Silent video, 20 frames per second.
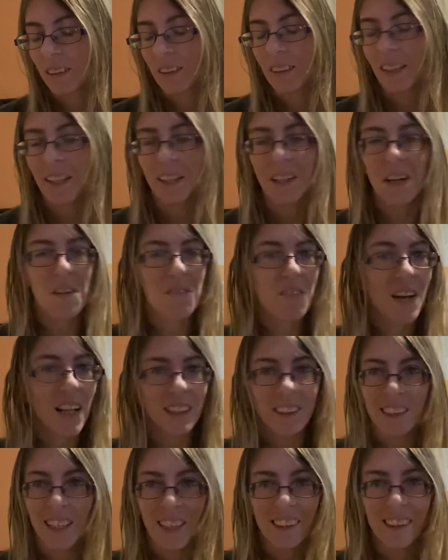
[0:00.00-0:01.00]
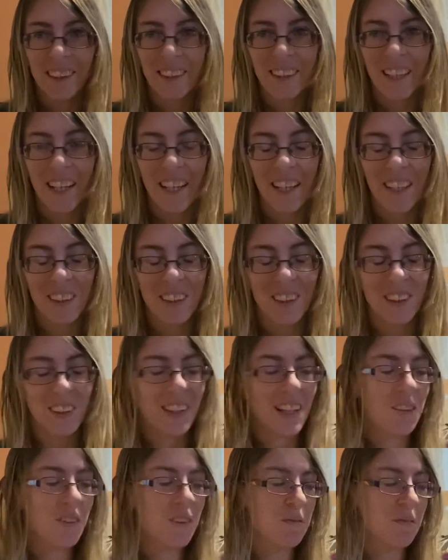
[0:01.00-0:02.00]
like Valentine's Day, so
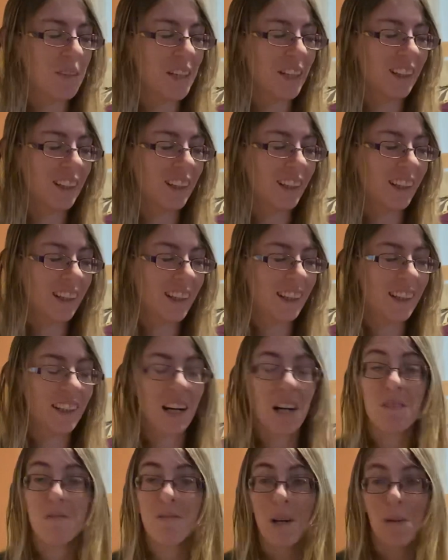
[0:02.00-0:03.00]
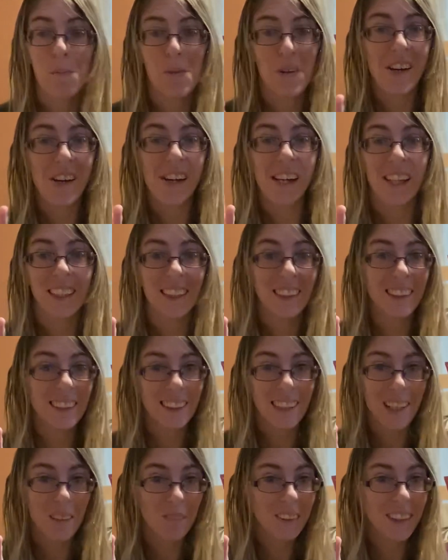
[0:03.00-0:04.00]
that would be like a February
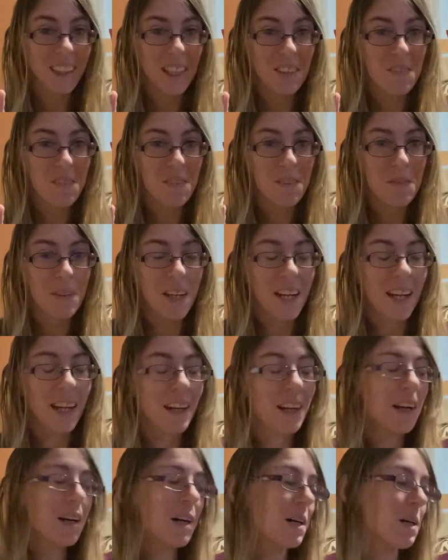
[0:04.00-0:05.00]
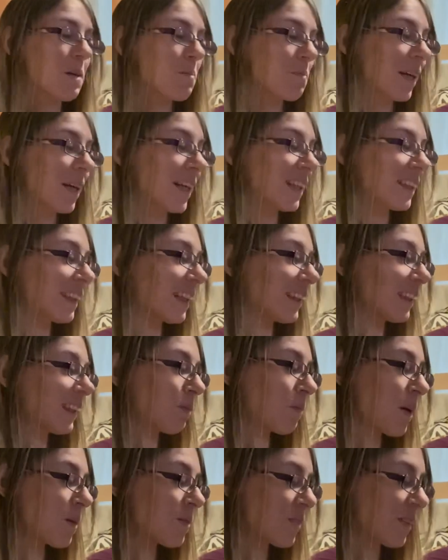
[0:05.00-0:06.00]
type scent for me, but it does
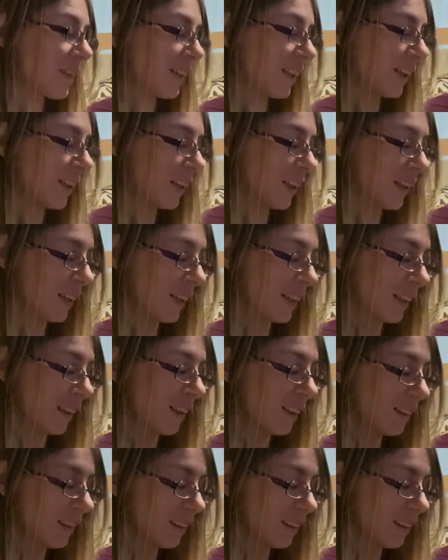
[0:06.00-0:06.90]
smell really good.